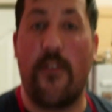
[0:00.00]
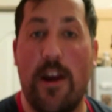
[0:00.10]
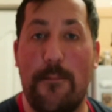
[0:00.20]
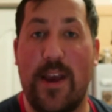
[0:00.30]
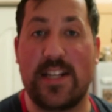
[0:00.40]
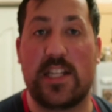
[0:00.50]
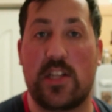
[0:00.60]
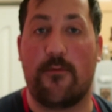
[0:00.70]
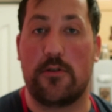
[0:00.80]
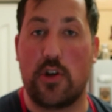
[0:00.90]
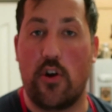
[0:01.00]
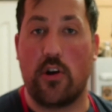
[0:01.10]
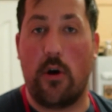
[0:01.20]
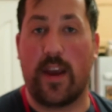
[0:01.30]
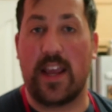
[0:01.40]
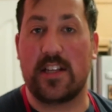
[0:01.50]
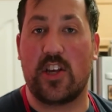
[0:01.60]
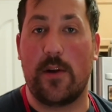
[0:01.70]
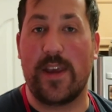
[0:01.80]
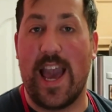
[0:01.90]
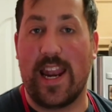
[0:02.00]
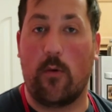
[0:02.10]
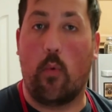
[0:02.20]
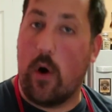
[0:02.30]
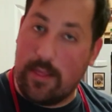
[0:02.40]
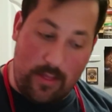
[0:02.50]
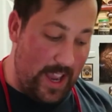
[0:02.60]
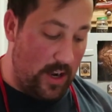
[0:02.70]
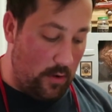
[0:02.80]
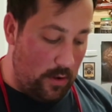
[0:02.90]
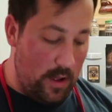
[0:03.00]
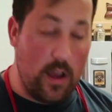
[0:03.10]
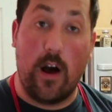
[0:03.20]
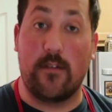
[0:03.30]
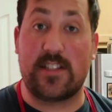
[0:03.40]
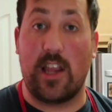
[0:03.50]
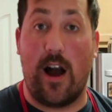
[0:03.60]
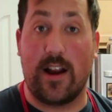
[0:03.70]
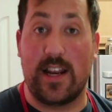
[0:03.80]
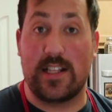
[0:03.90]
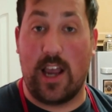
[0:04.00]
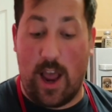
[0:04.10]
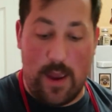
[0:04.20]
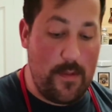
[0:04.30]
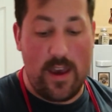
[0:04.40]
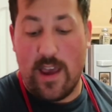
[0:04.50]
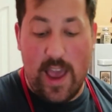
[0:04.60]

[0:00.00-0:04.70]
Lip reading: The very basis of risotto cooking is gonna be adding 1 ladle of stock at a time